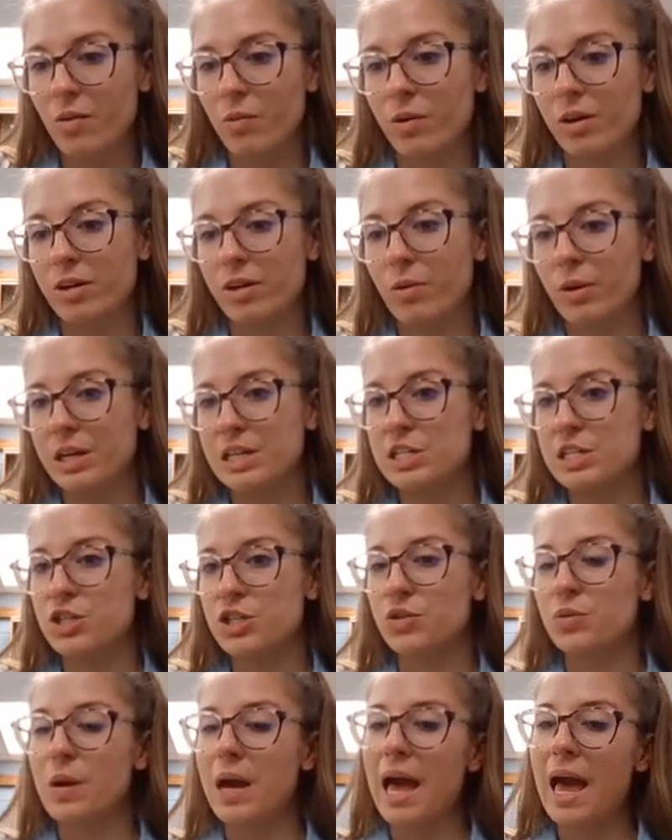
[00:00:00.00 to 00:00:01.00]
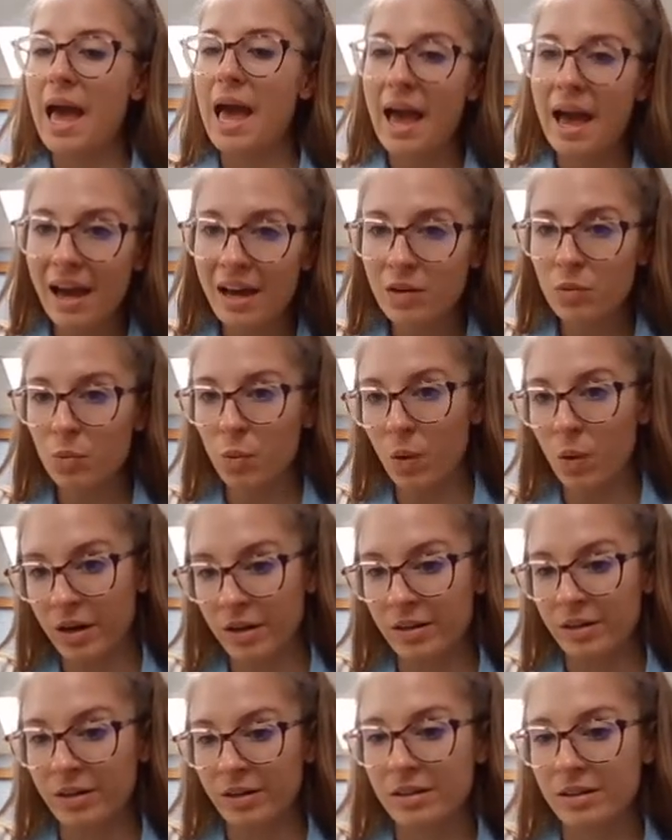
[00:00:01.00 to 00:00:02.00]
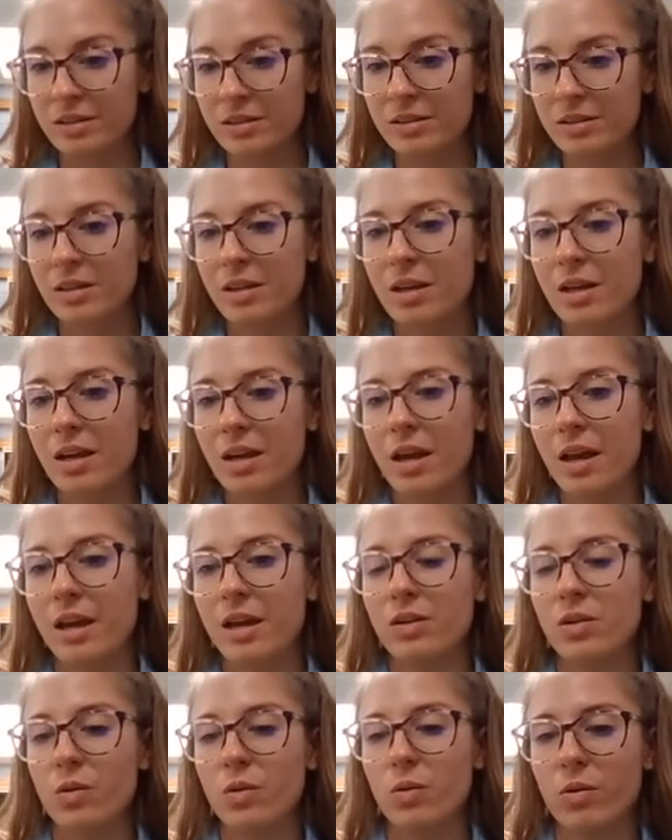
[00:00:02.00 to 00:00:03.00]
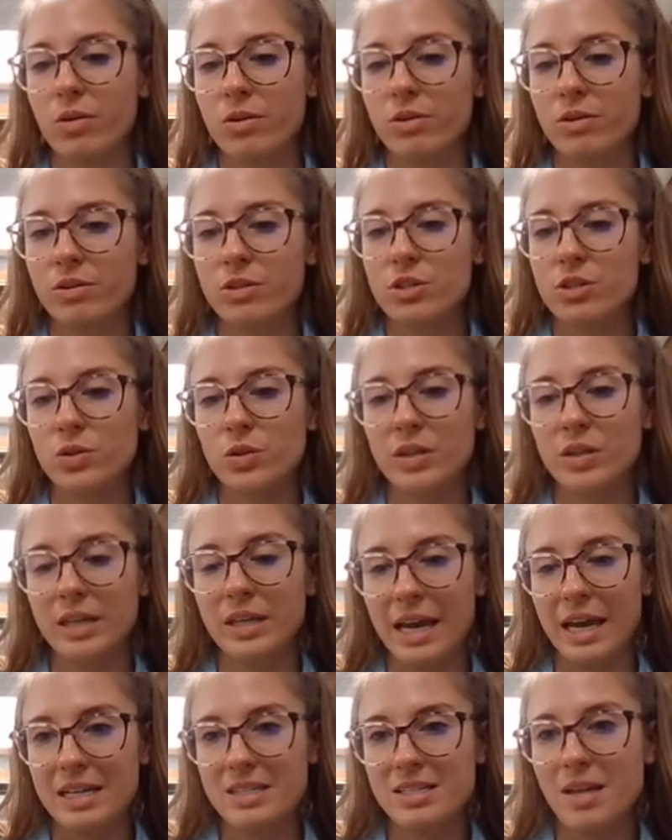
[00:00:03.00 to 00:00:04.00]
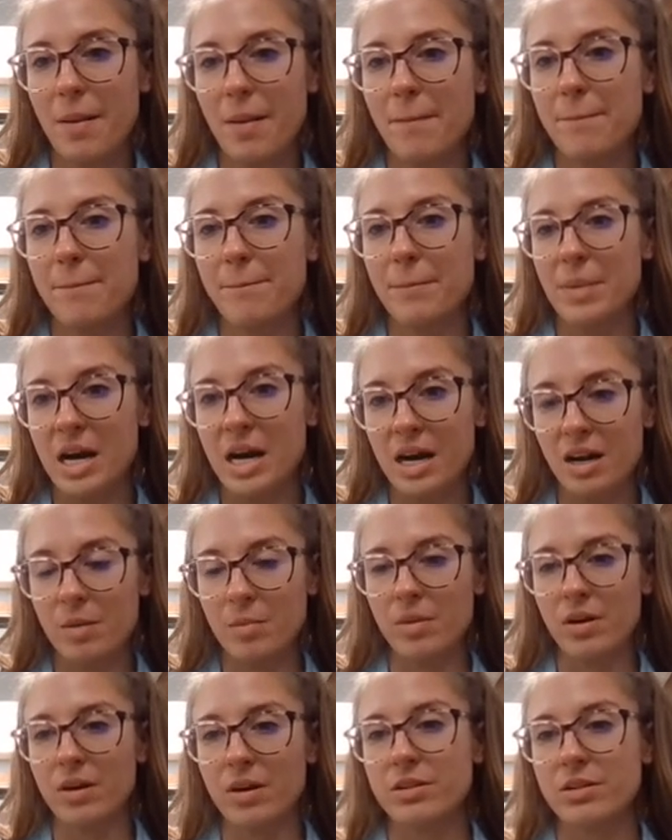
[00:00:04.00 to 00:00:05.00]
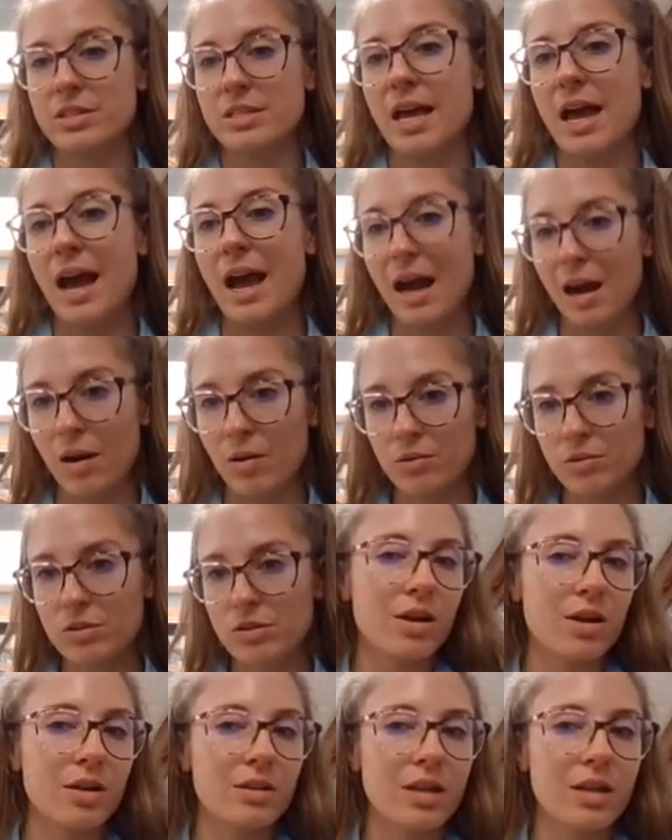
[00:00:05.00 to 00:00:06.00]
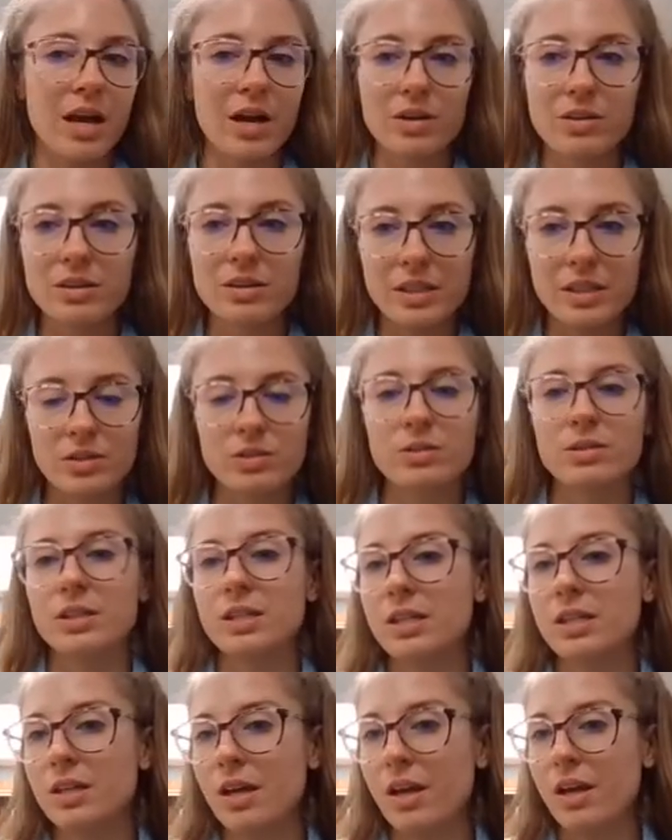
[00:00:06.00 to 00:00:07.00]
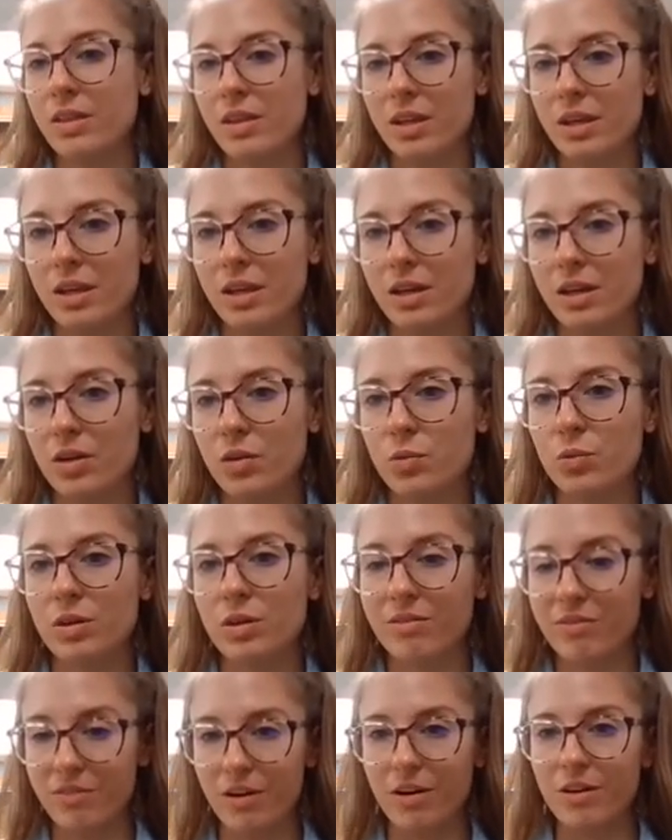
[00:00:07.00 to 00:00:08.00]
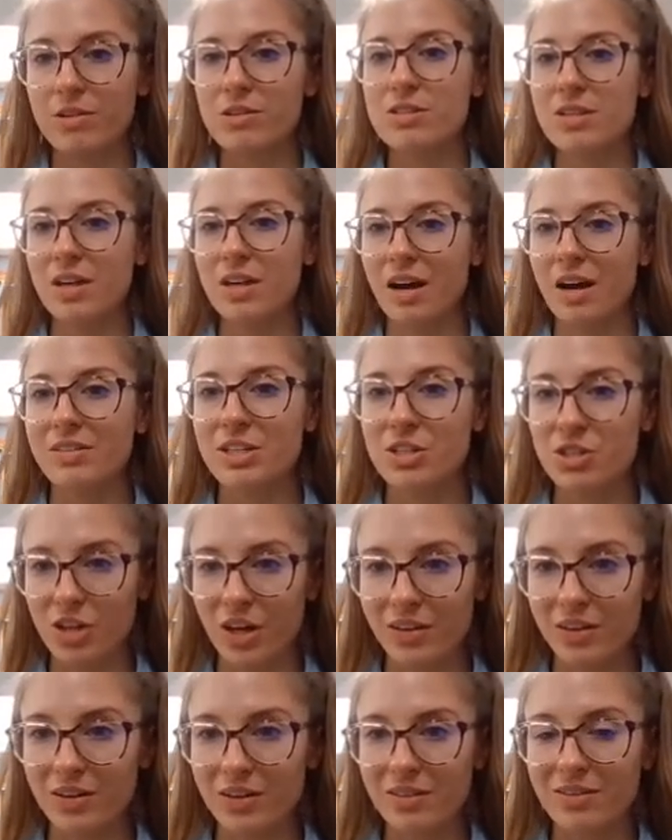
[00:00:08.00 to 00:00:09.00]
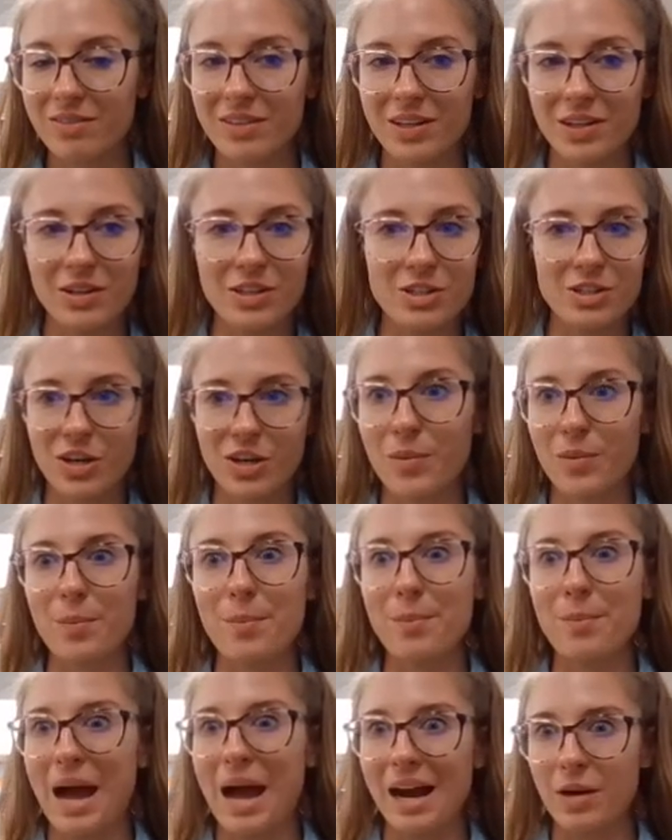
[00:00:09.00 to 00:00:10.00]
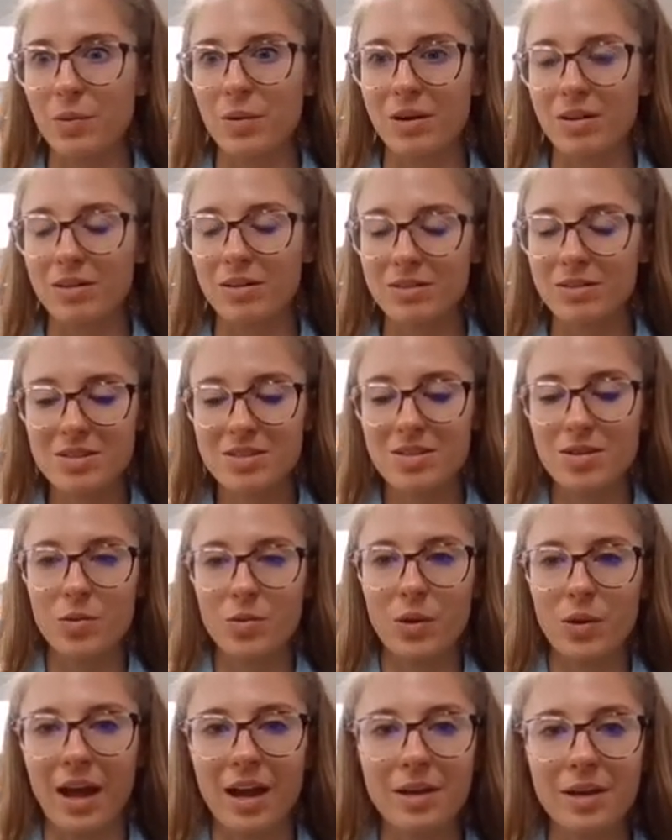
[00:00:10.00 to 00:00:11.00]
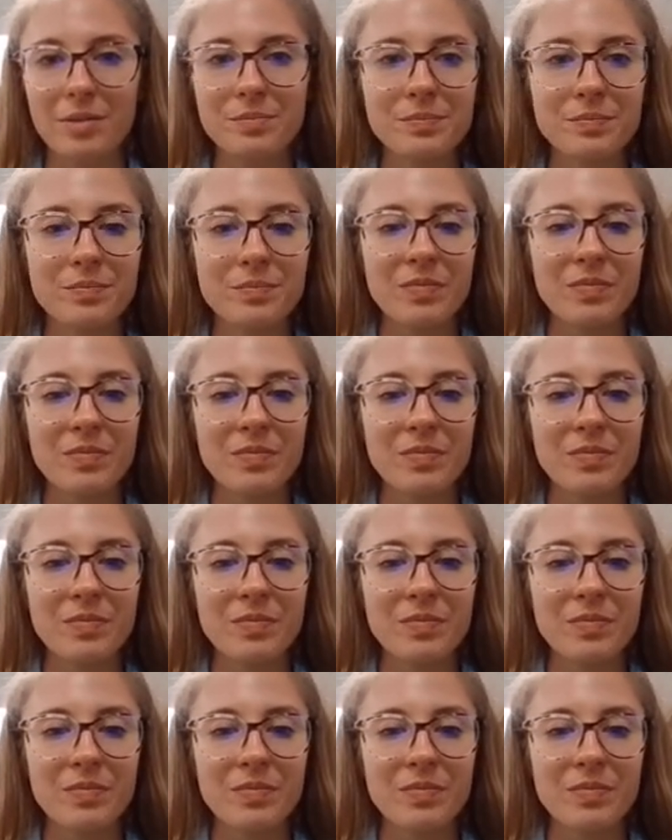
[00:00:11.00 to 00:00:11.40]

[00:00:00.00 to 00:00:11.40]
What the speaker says: We're going to add water in order to get monomers out. They are literally the reverse of each other. They're each other backwards, okay?